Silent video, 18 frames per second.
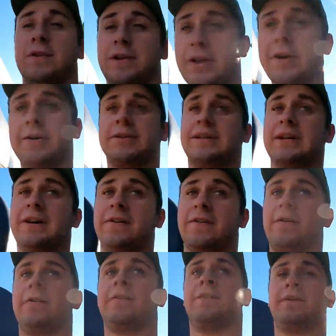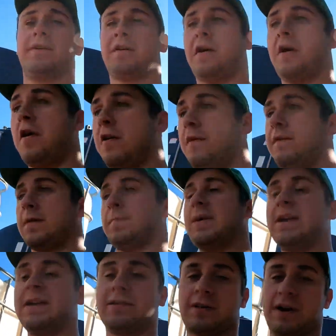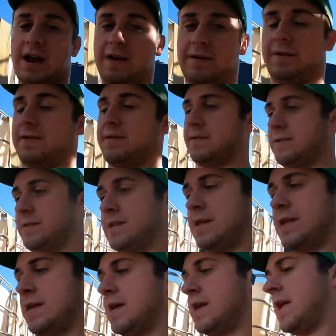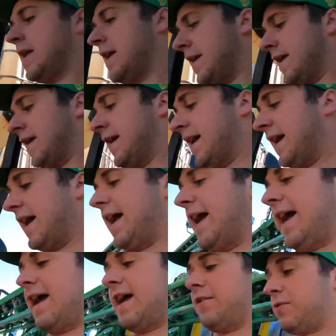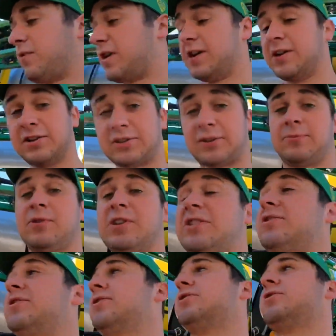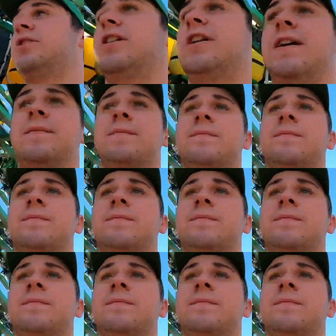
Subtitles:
no-till all of our bean ground. And we're gonna do some research on it.